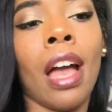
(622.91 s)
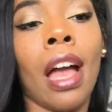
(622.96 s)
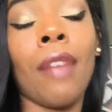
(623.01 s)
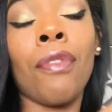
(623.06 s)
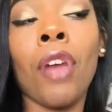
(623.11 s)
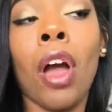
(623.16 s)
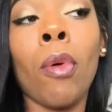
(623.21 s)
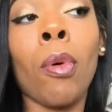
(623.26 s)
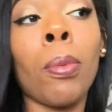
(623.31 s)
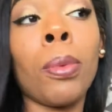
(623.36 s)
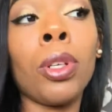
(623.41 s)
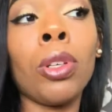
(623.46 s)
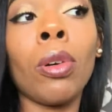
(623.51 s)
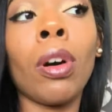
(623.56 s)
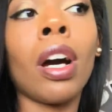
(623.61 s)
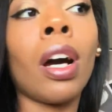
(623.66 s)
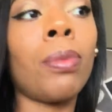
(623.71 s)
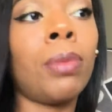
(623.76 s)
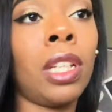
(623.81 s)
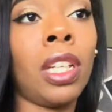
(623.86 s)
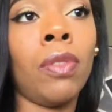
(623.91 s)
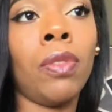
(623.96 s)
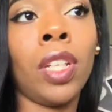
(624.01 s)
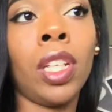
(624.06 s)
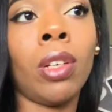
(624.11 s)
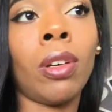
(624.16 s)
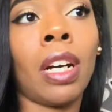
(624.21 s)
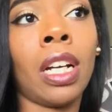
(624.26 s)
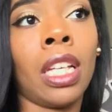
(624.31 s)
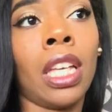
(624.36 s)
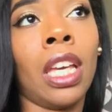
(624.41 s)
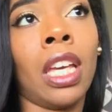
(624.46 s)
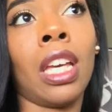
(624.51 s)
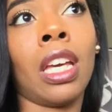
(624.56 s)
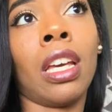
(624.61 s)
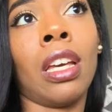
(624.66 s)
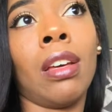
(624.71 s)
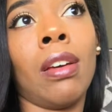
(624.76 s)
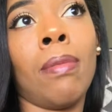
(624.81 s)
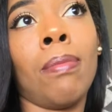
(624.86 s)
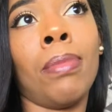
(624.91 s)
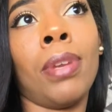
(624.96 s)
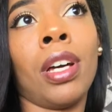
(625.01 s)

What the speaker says: If I want me to do an updated video, I can.